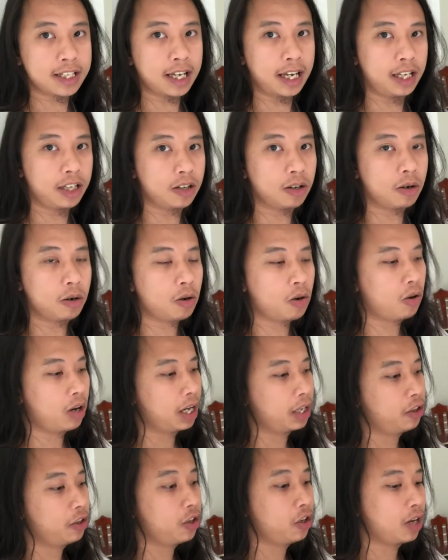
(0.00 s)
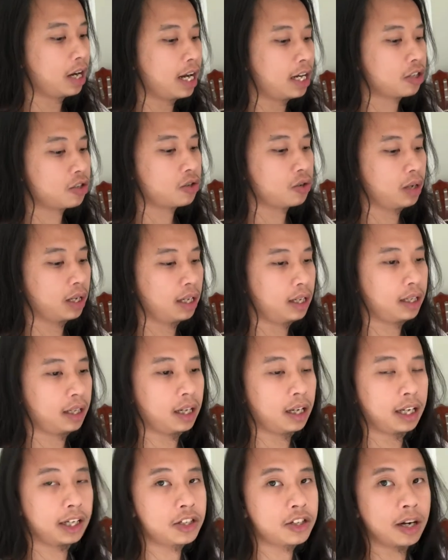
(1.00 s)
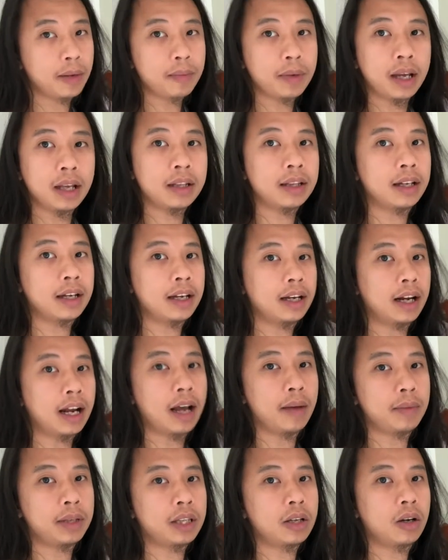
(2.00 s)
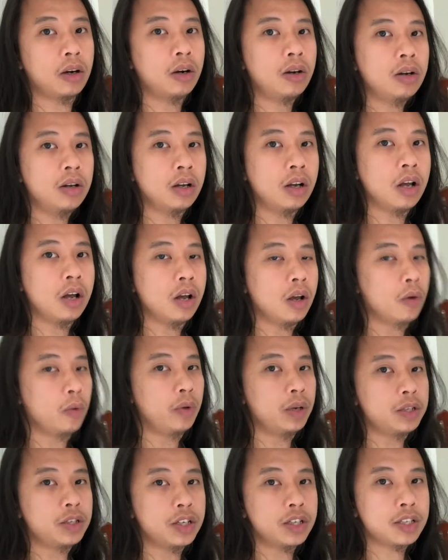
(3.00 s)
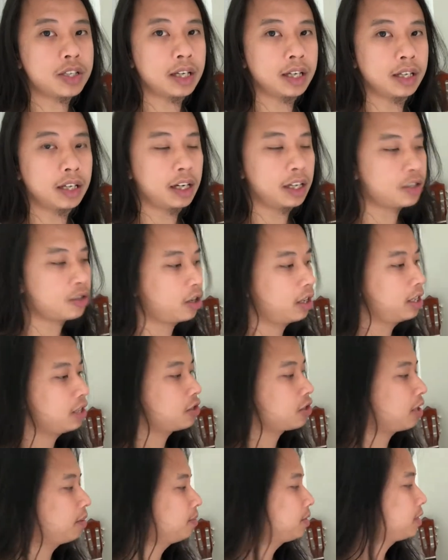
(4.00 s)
sa inyo kung ano yung actual na drum kit na ginagamit ko, which is an electronic drum